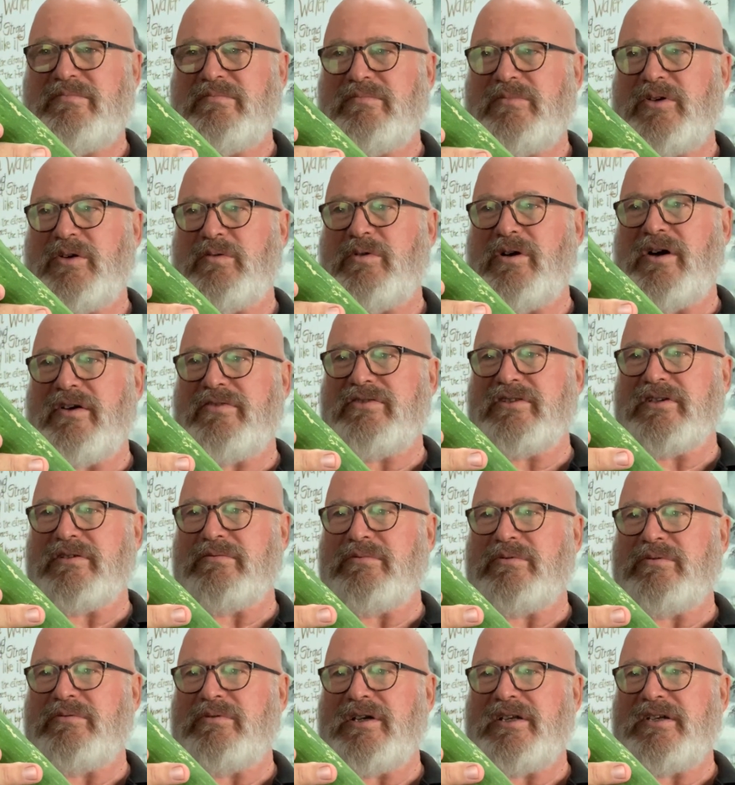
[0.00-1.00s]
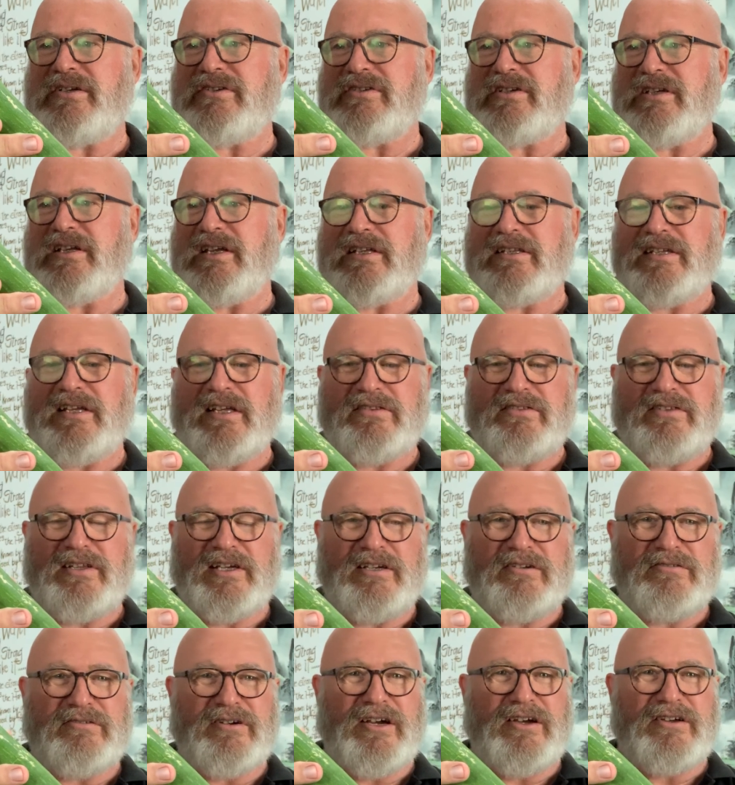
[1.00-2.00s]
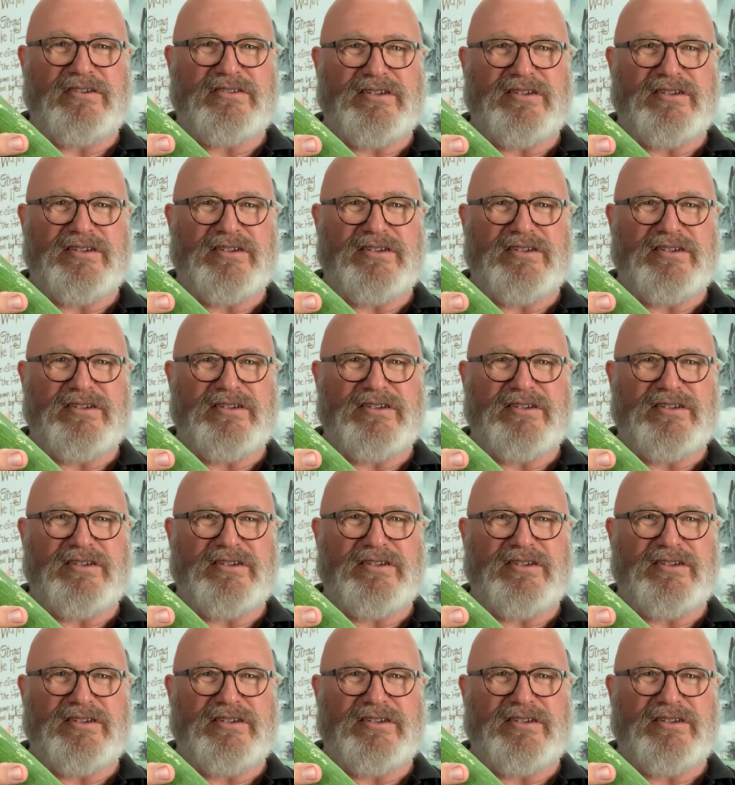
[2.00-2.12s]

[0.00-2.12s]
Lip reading: my wife said, well, why don't you let that thing grow?